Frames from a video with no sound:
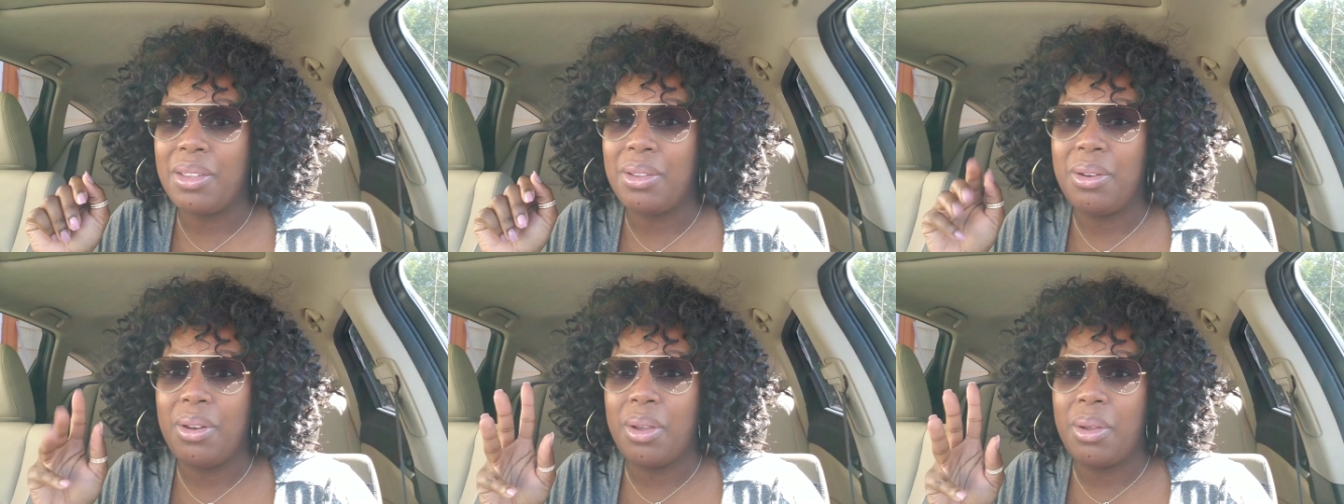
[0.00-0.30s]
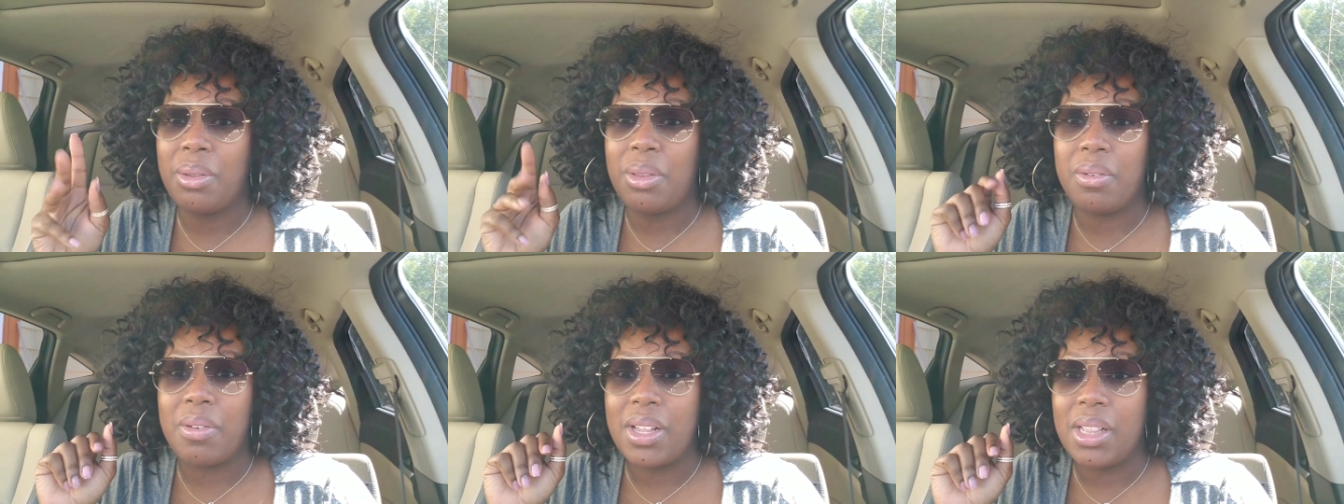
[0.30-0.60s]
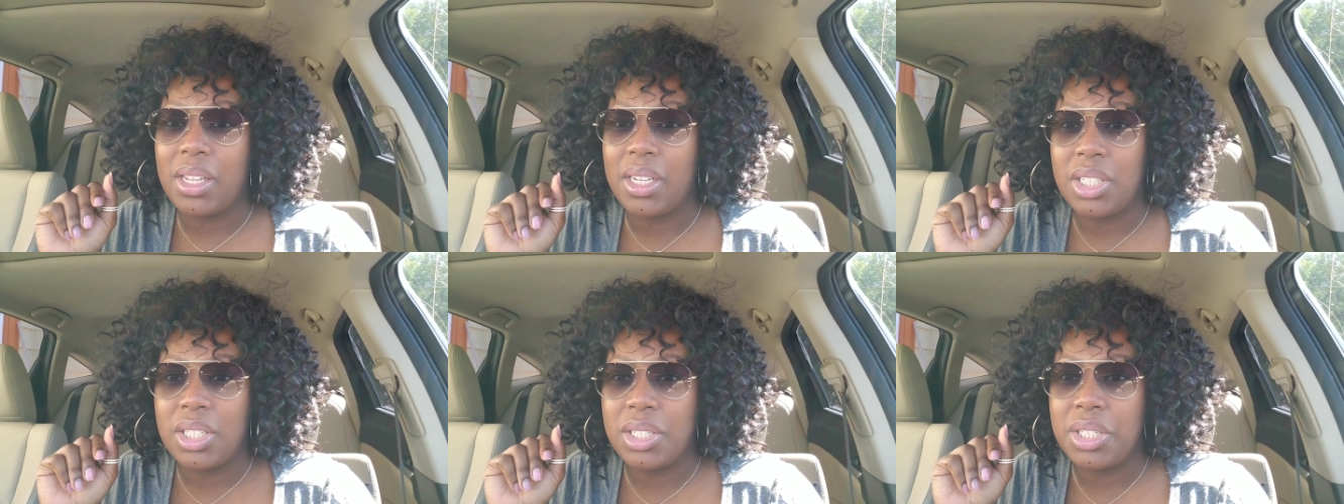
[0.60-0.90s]
you know, the
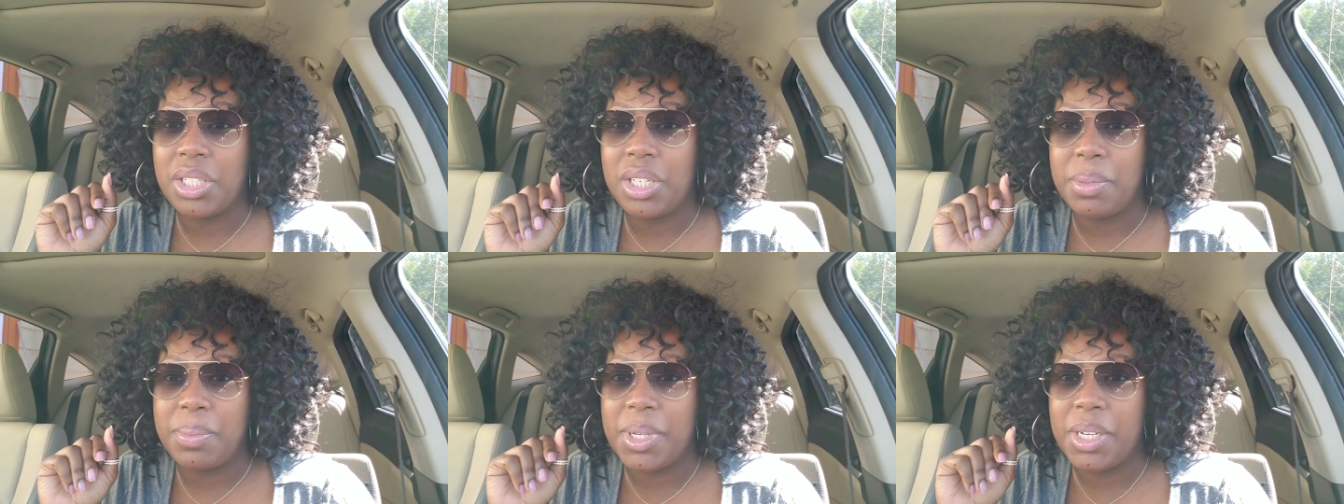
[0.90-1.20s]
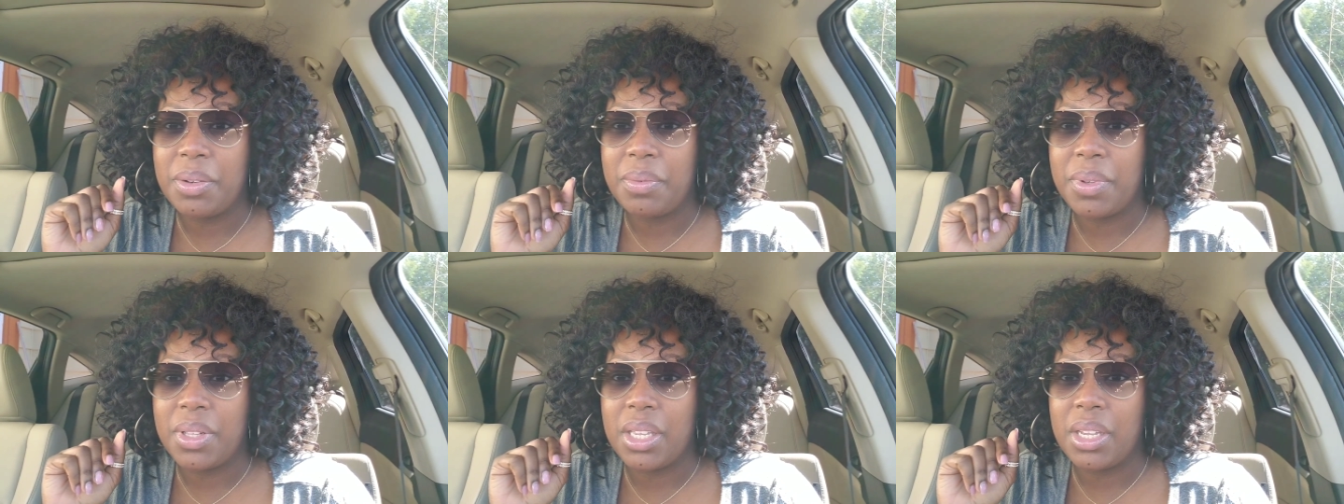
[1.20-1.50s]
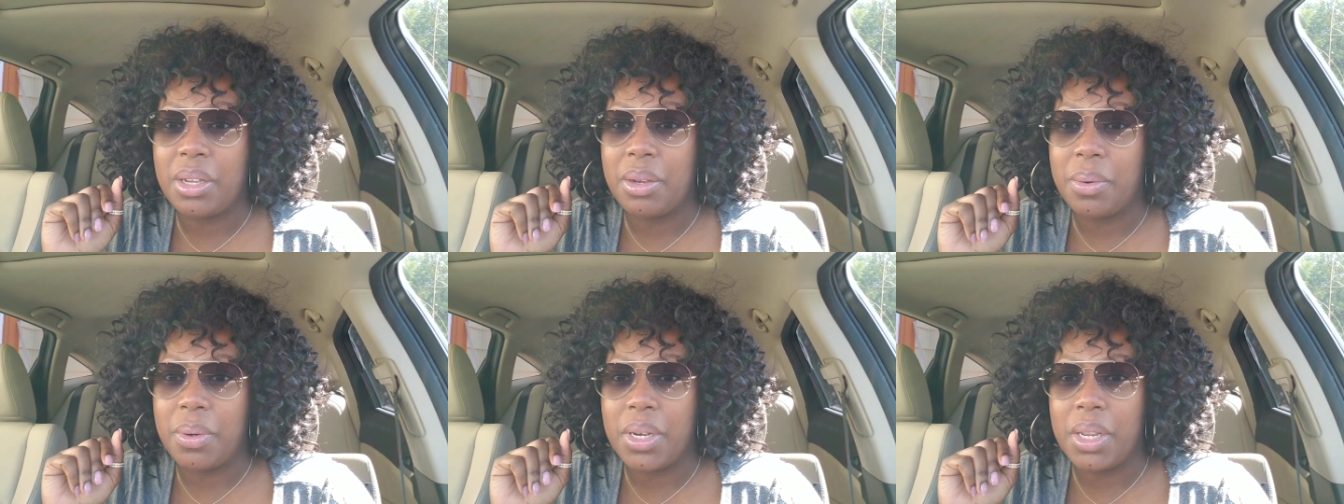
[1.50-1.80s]
relationship didn't really
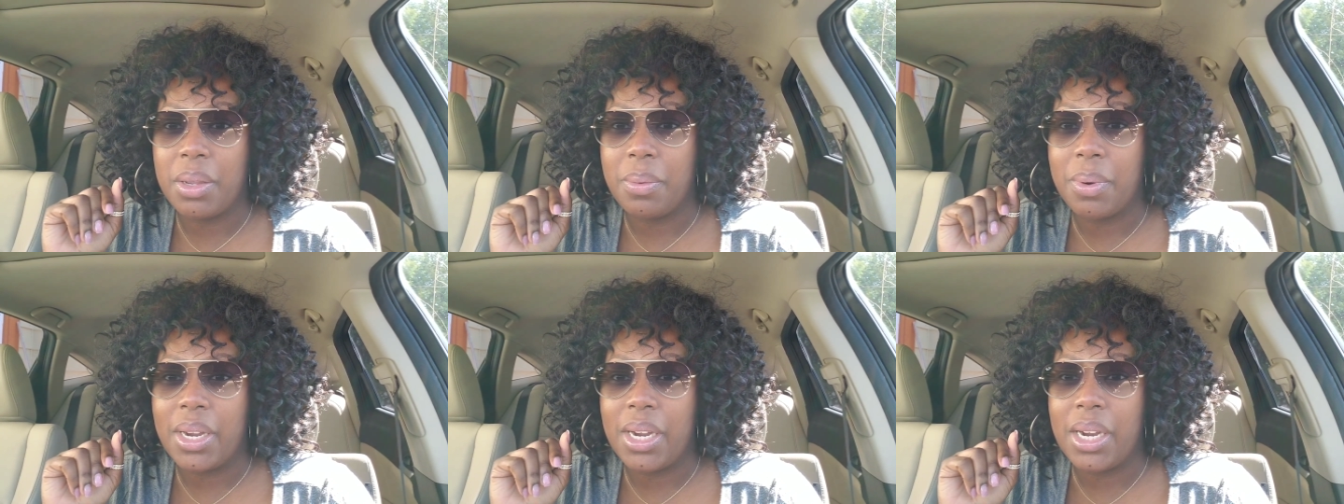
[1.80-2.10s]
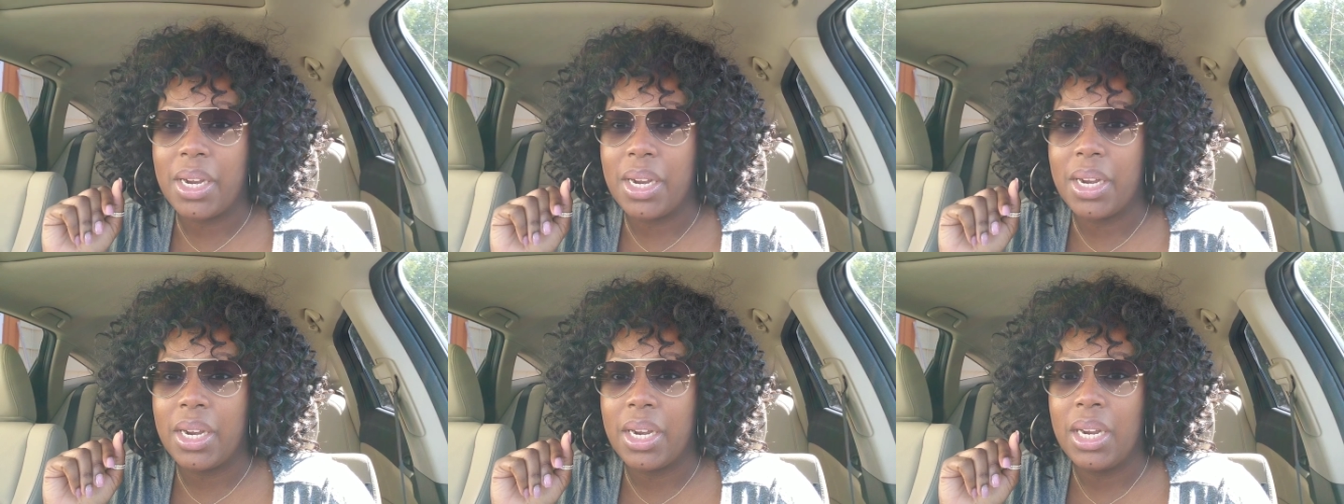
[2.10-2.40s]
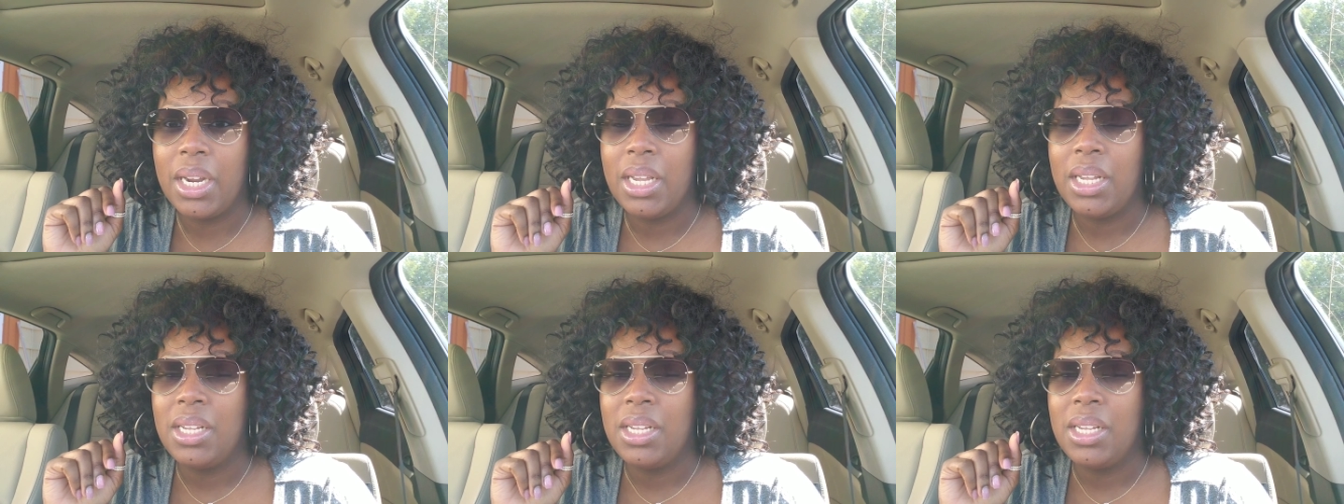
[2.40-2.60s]
go anywhere,